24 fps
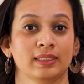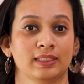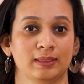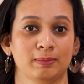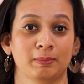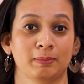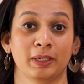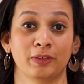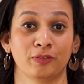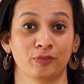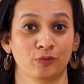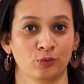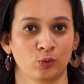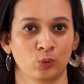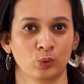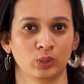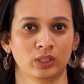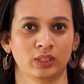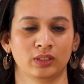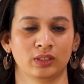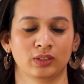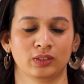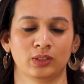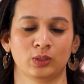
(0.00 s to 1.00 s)
This is my
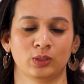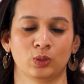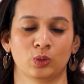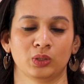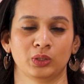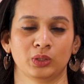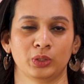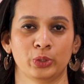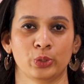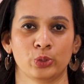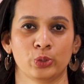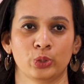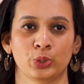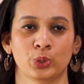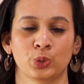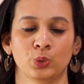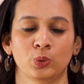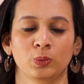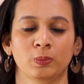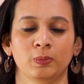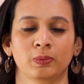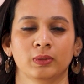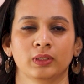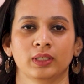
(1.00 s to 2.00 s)
4th year on
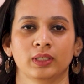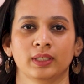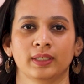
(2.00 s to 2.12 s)
YouTube